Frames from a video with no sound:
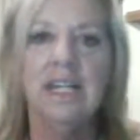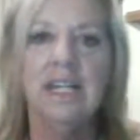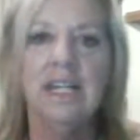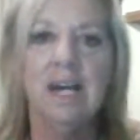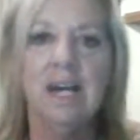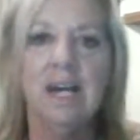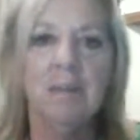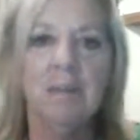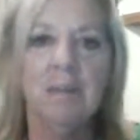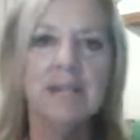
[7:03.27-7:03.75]

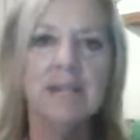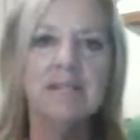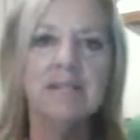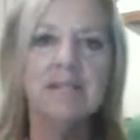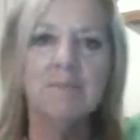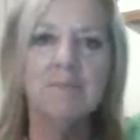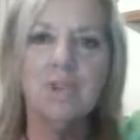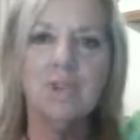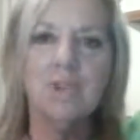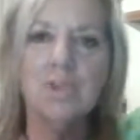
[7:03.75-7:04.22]

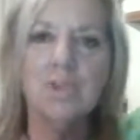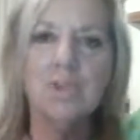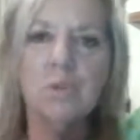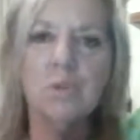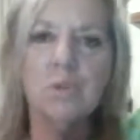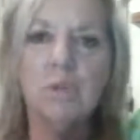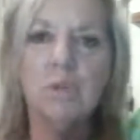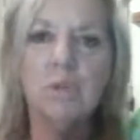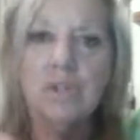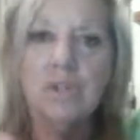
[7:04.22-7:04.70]
Except don't do it
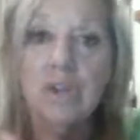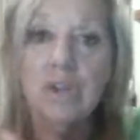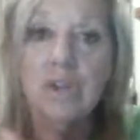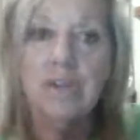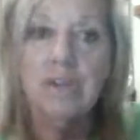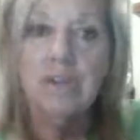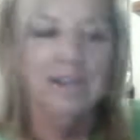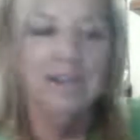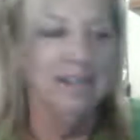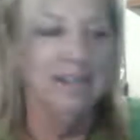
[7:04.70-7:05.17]
while you're
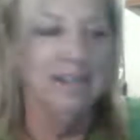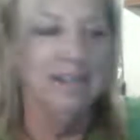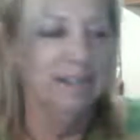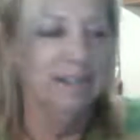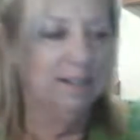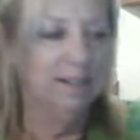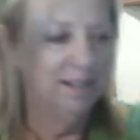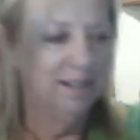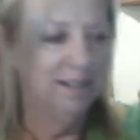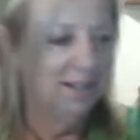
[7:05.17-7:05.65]
driving.
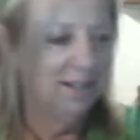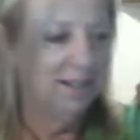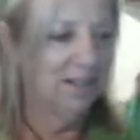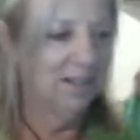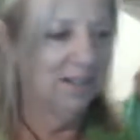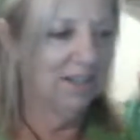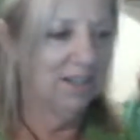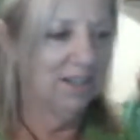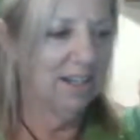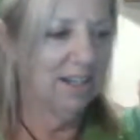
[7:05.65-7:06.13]

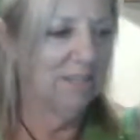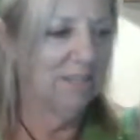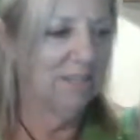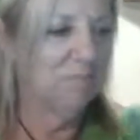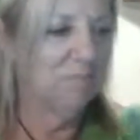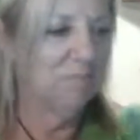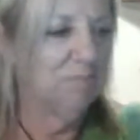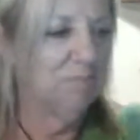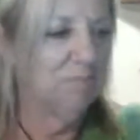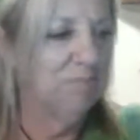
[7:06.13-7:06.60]
Okay.
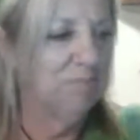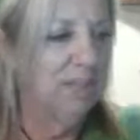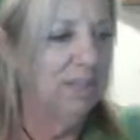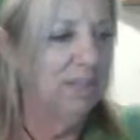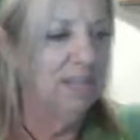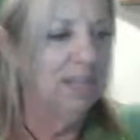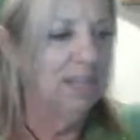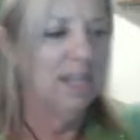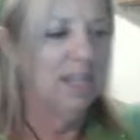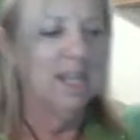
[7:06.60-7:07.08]

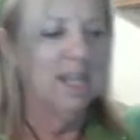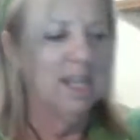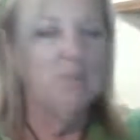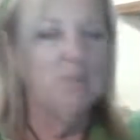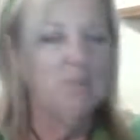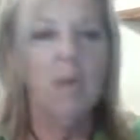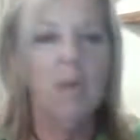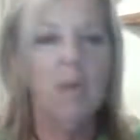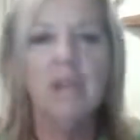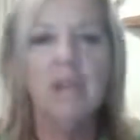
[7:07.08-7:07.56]

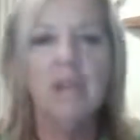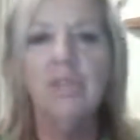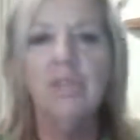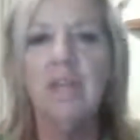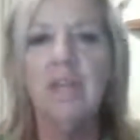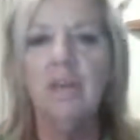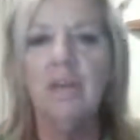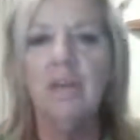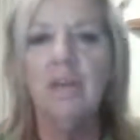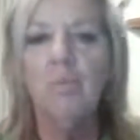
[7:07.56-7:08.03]
One
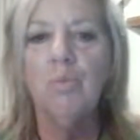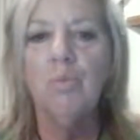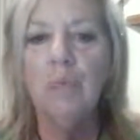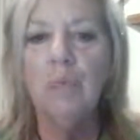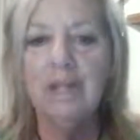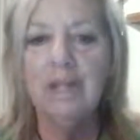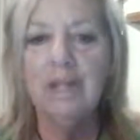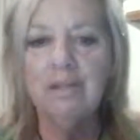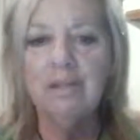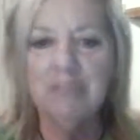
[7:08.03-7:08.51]
thing
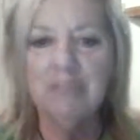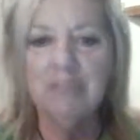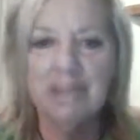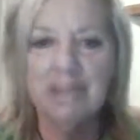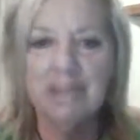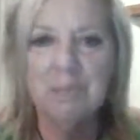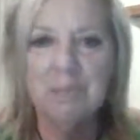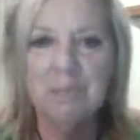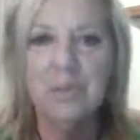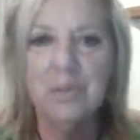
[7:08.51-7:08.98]
really, really
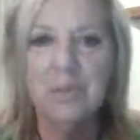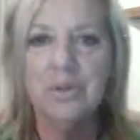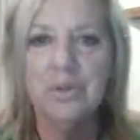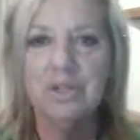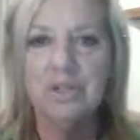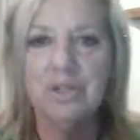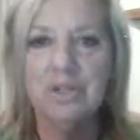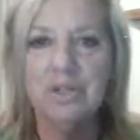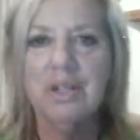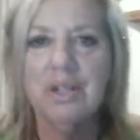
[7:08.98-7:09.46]

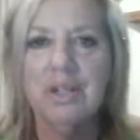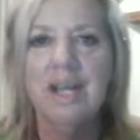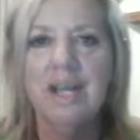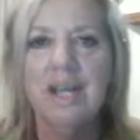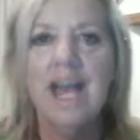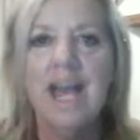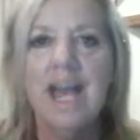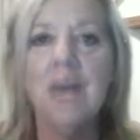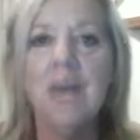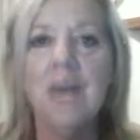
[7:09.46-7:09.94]
important,
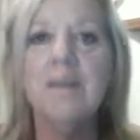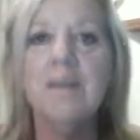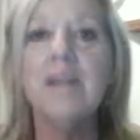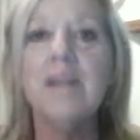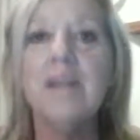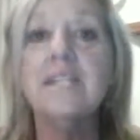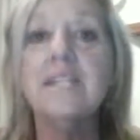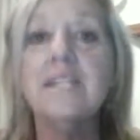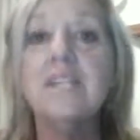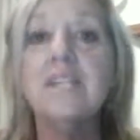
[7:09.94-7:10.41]
and I'm going
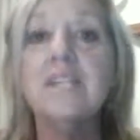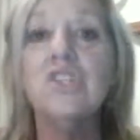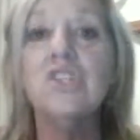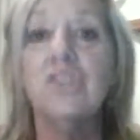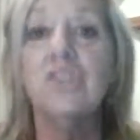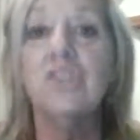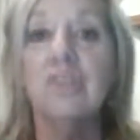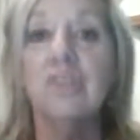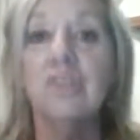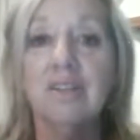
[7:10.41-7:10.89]
to teach
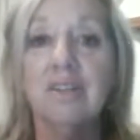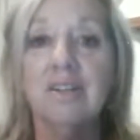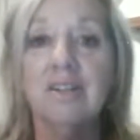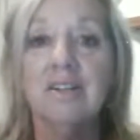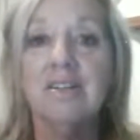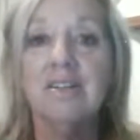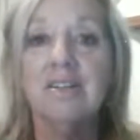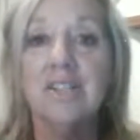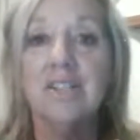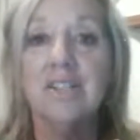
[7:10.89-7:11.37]
you
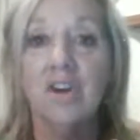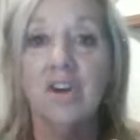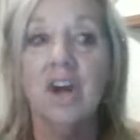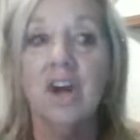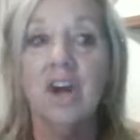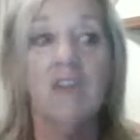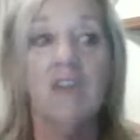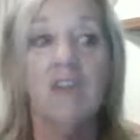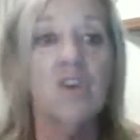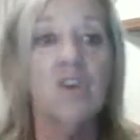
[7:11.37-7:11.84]
tonight.
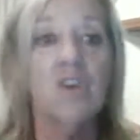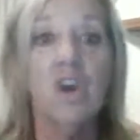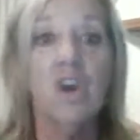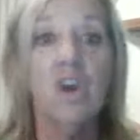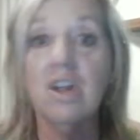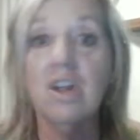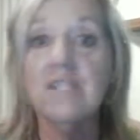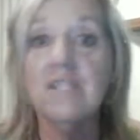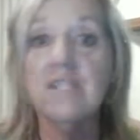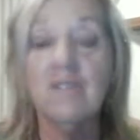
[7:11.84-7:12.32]
I've got
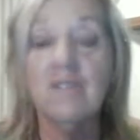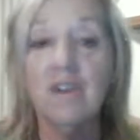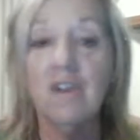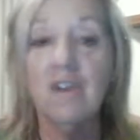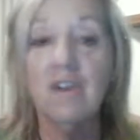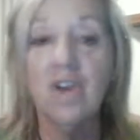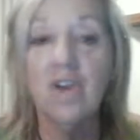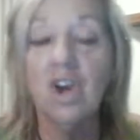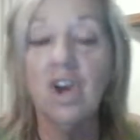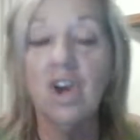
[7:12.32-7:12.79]
lots
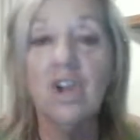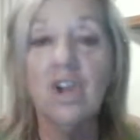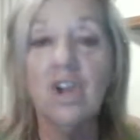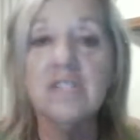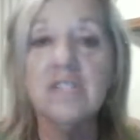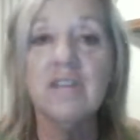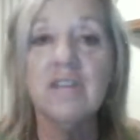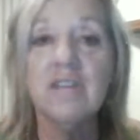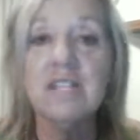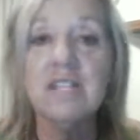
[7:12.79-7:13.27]

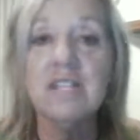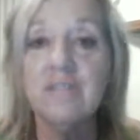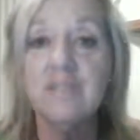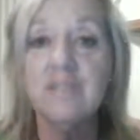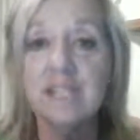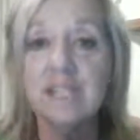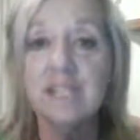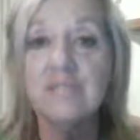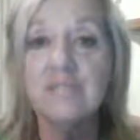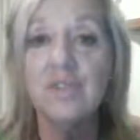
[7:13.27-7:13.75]
of
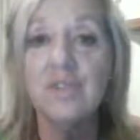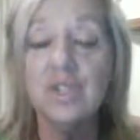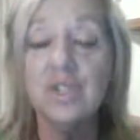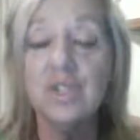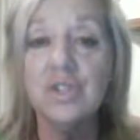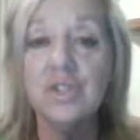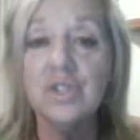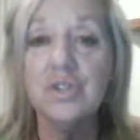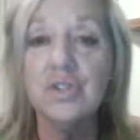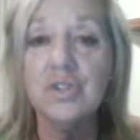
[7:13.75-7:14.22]
activities for you to
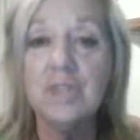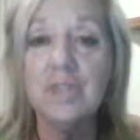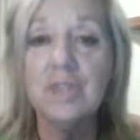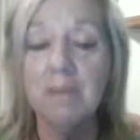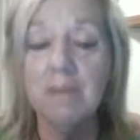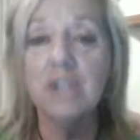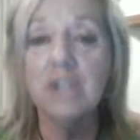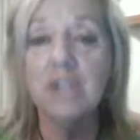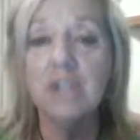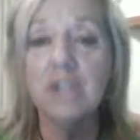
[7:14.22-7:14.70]
do, so
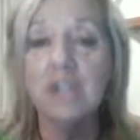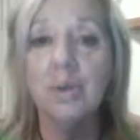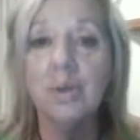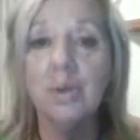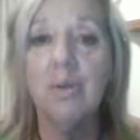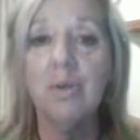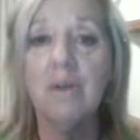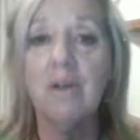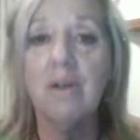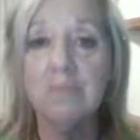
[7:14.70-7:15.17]
make sure you
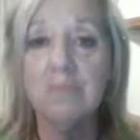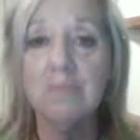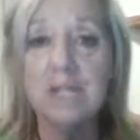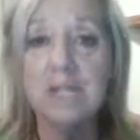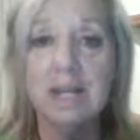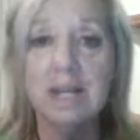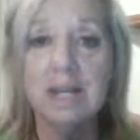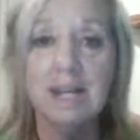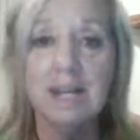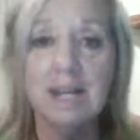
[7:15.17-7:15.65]
write them
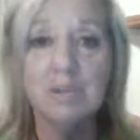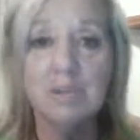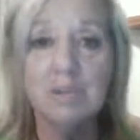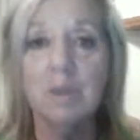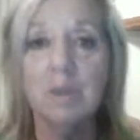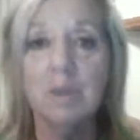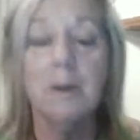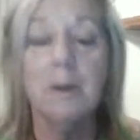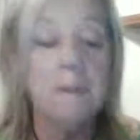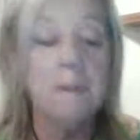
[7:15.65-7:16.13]
down as we
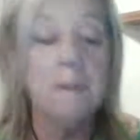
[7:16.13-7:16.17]
go.